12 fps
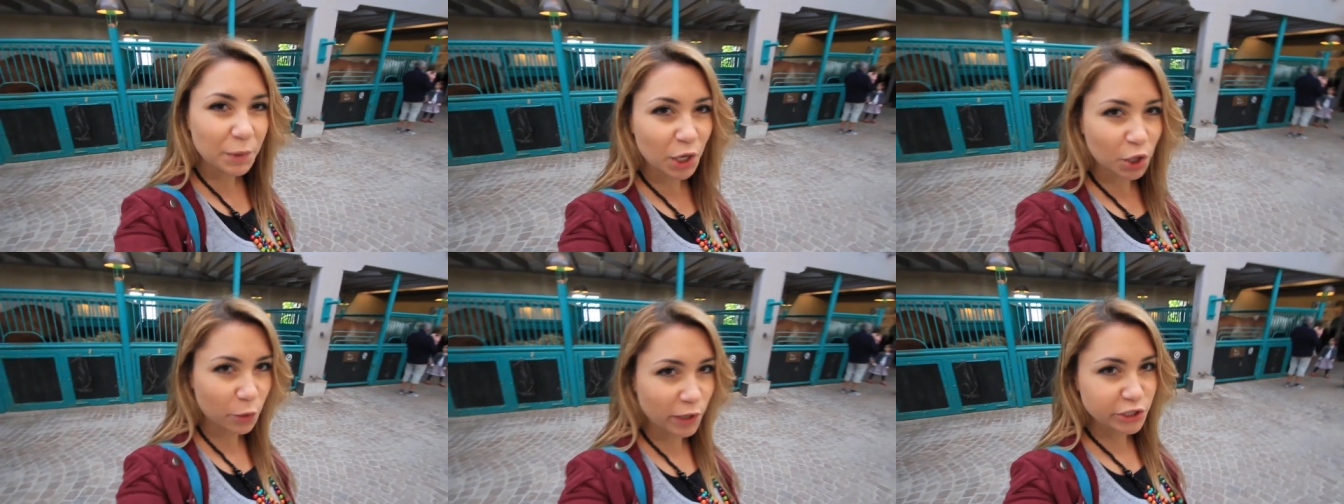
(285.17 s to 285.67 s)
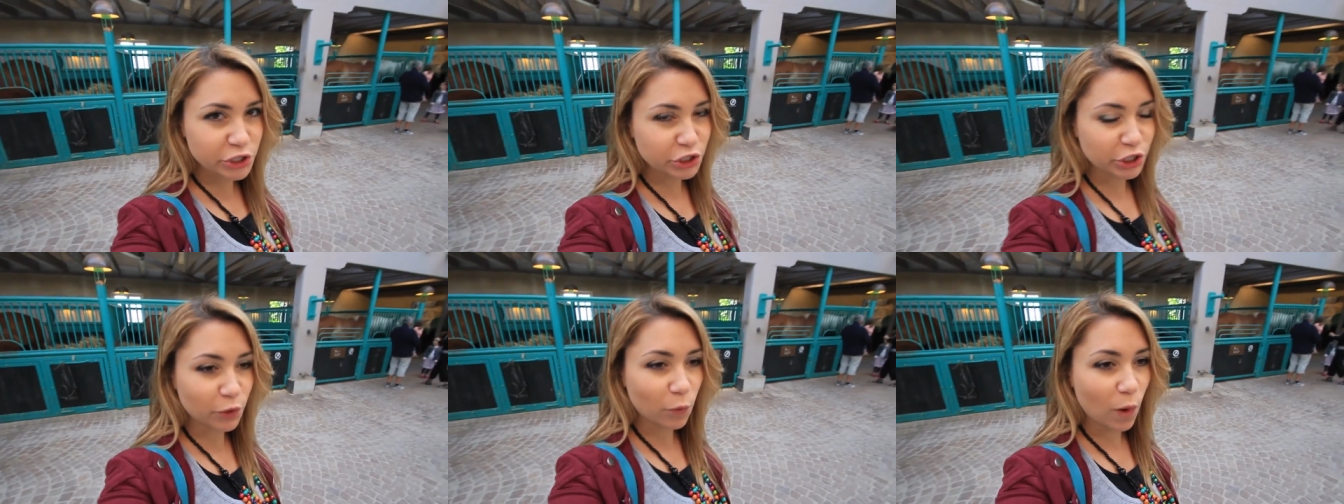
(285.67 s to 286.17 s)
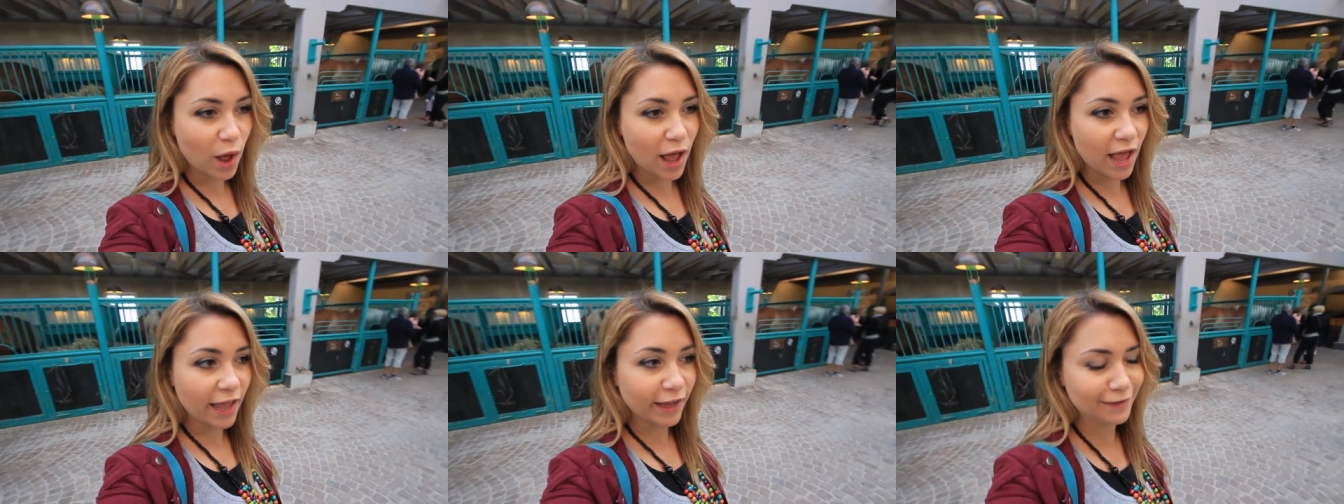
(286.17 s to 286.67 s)
Not quite sure
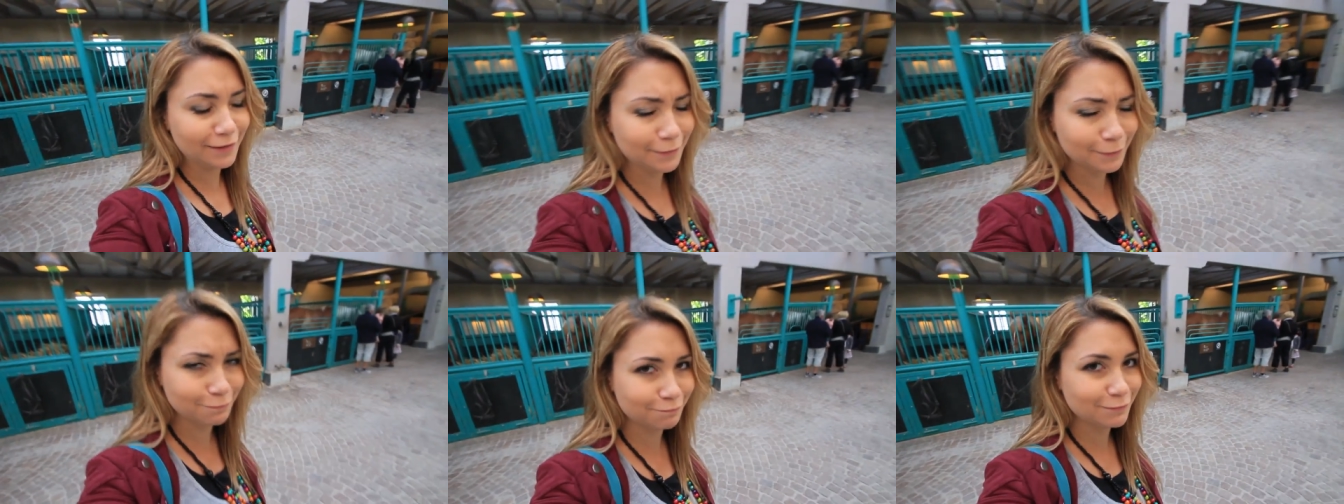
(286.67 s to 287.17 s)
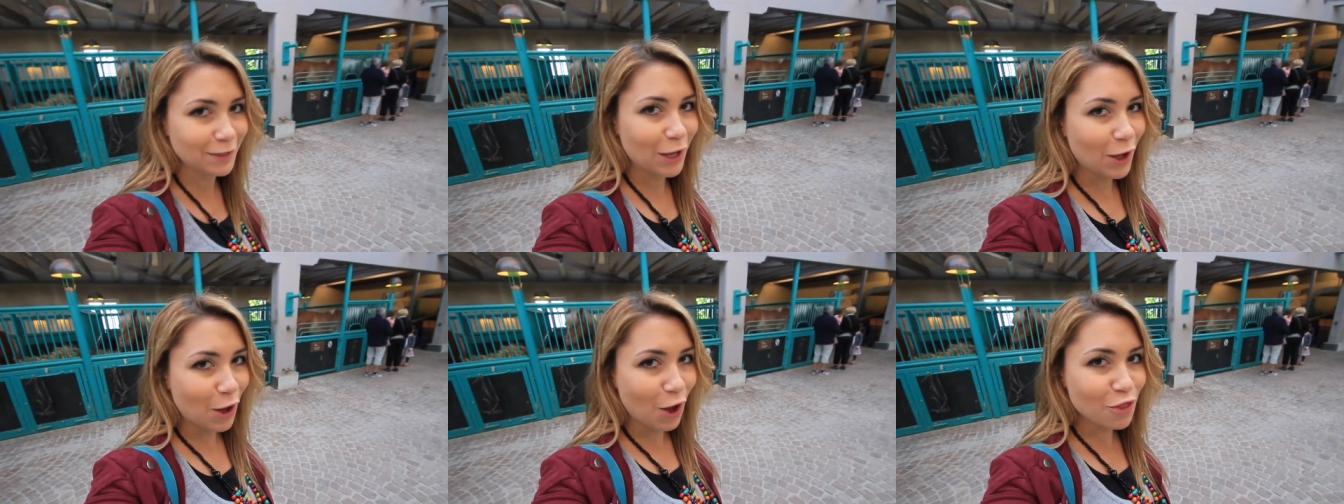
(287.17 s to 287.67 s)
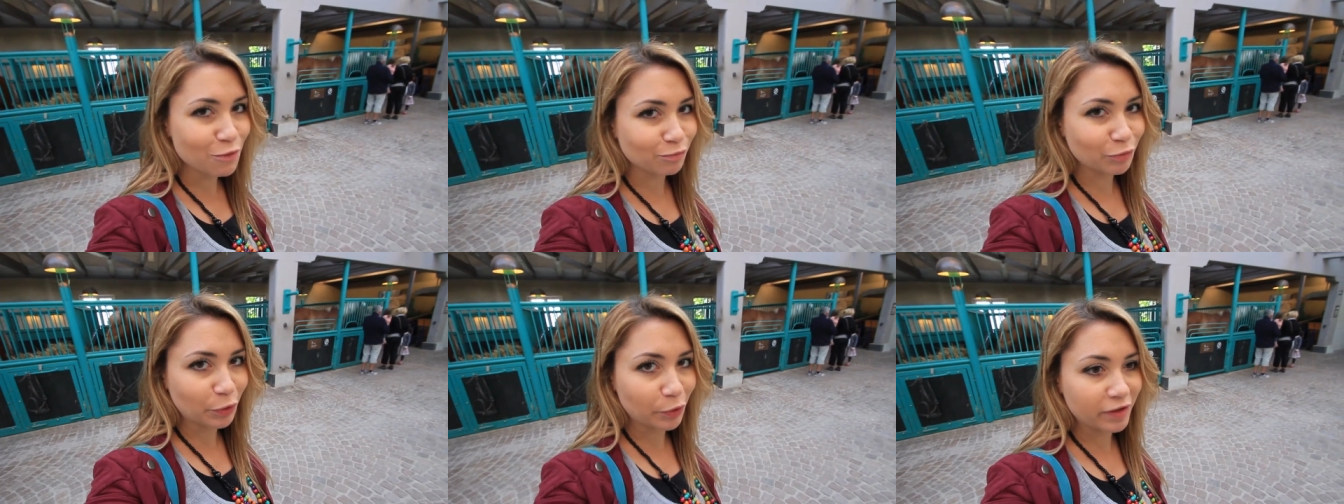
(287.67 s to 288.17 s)
why all the
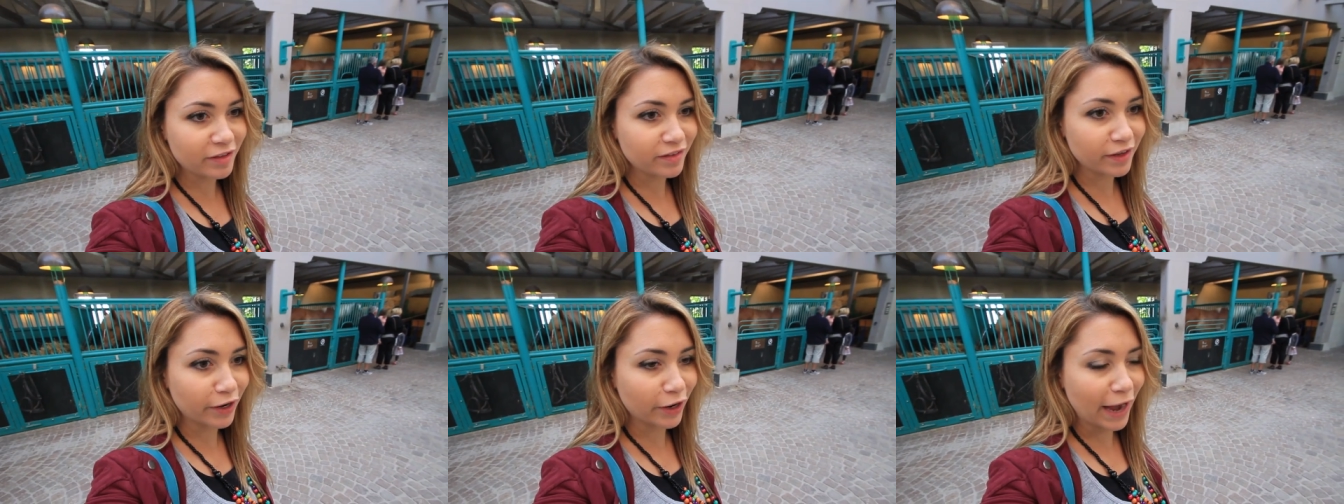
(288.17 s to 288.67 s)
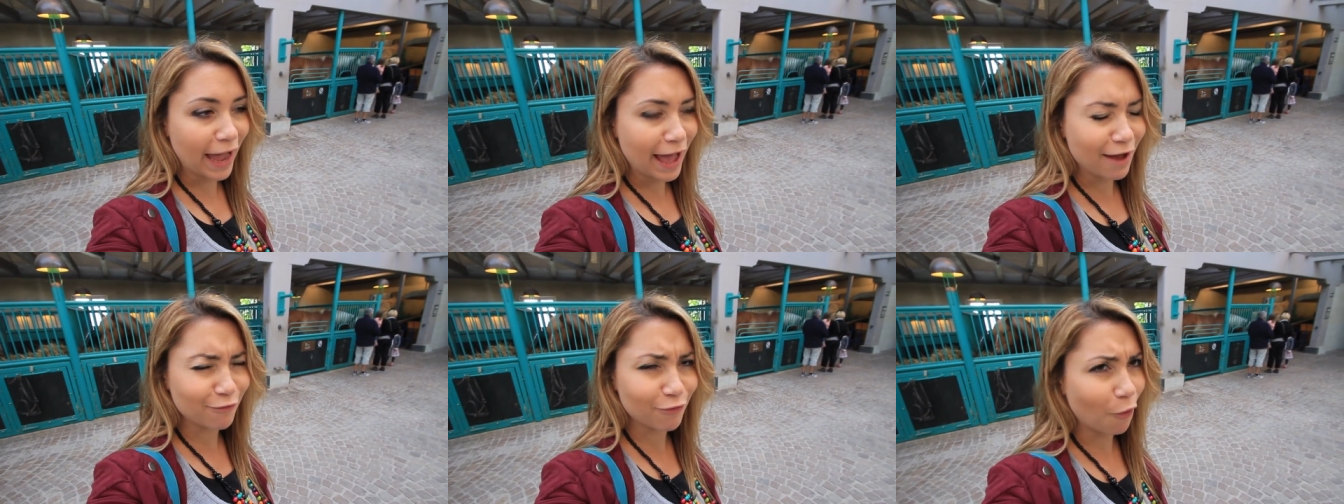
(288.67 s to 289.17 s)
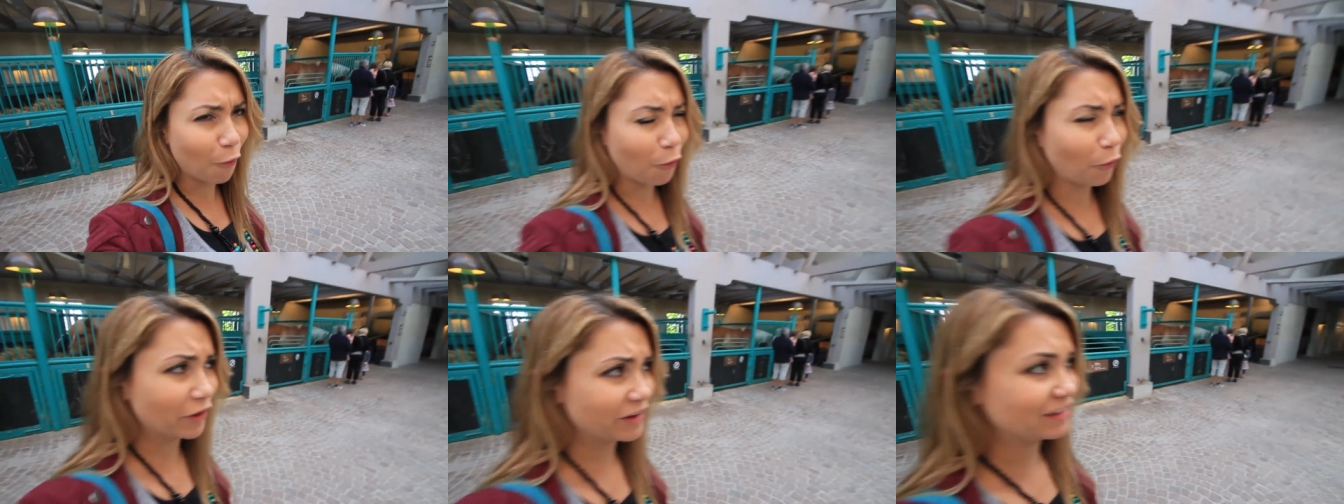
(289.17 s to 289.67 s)
breweries here have
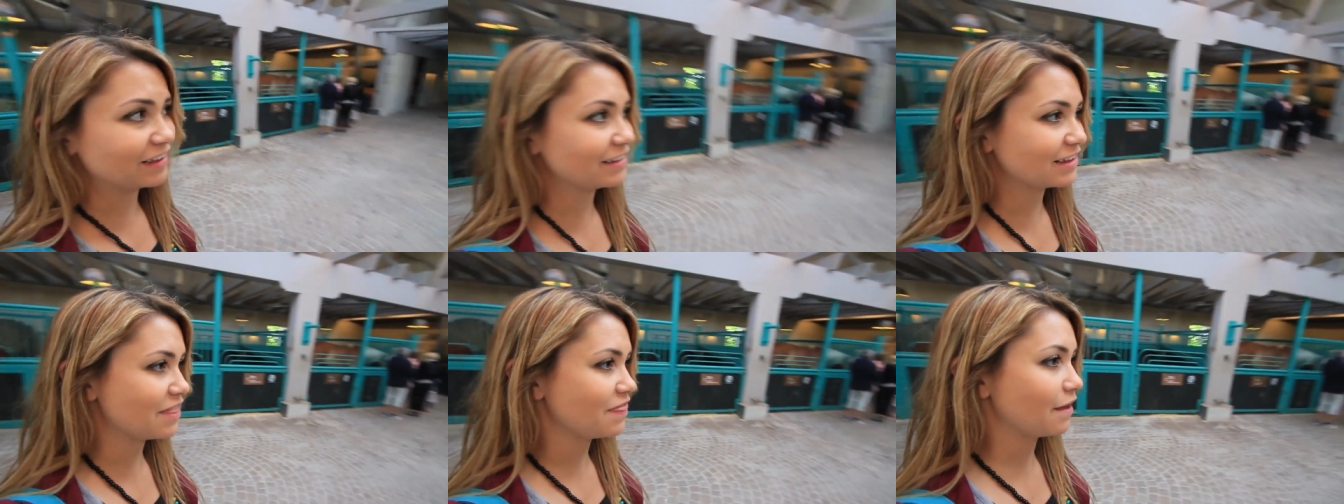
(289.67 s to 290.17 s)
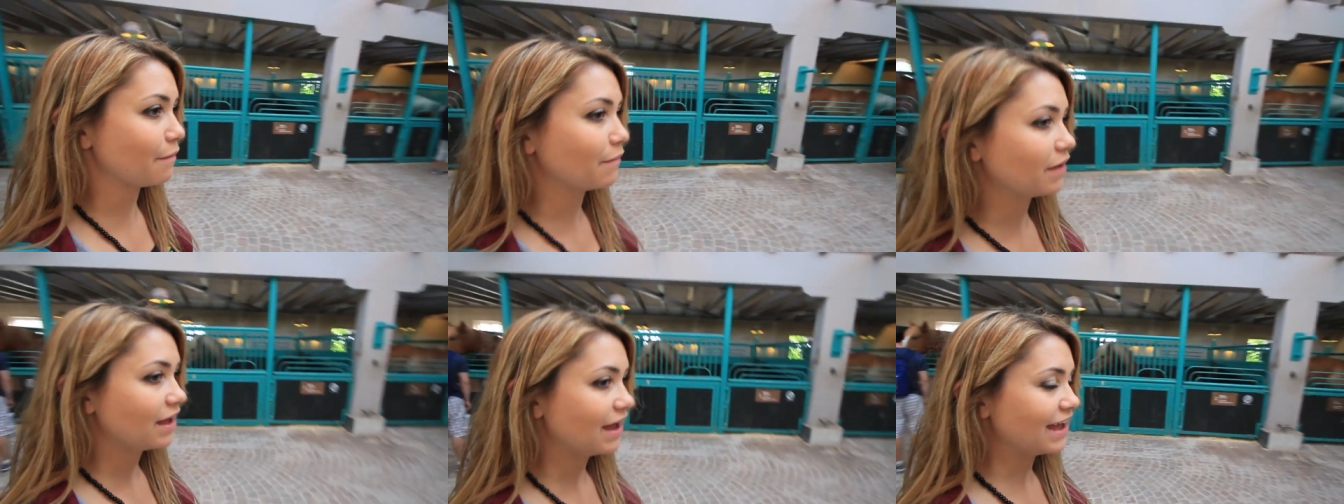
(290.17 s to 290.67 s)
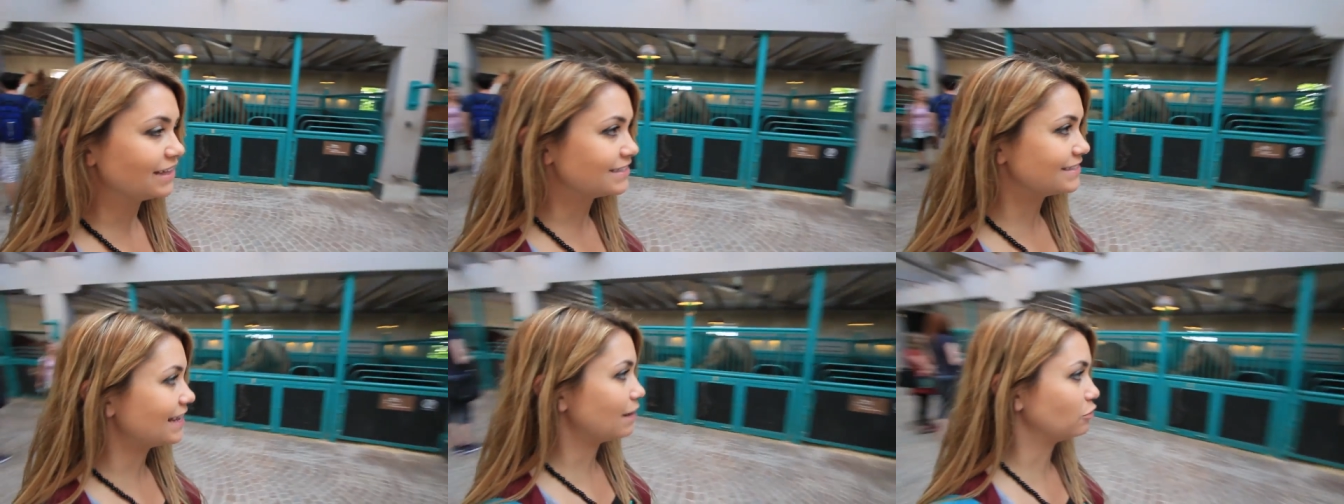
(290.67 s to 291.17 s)
horses in them and
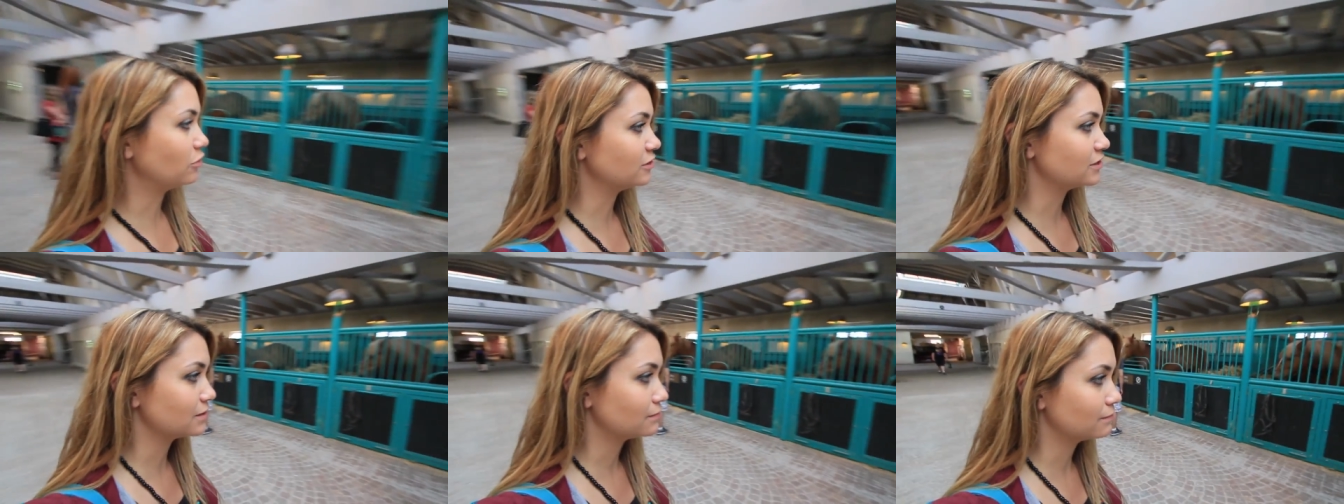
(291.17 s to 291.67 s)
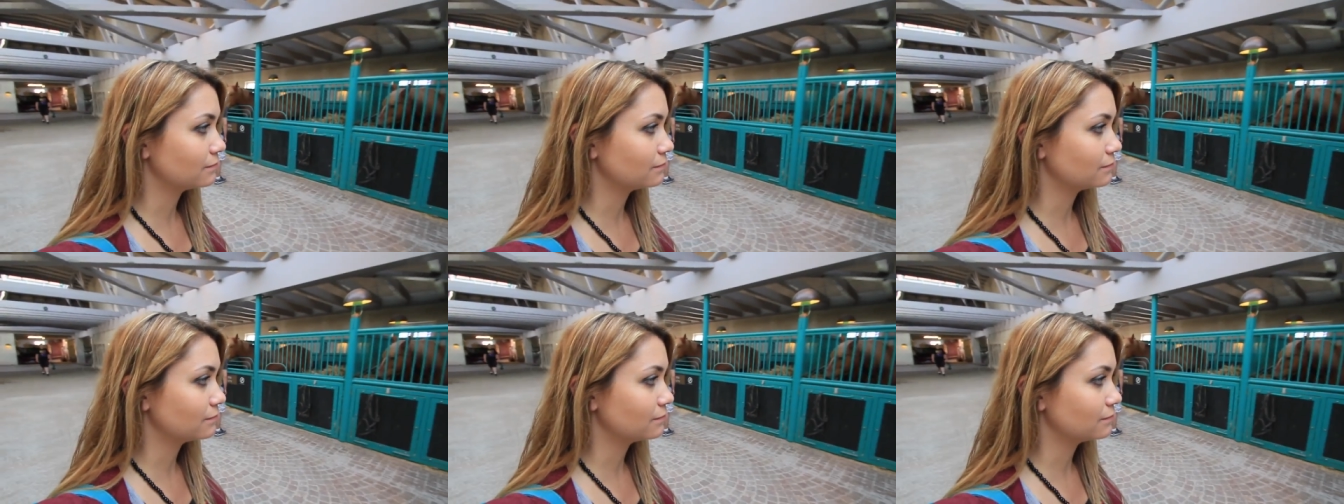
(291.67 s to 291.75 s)
stables.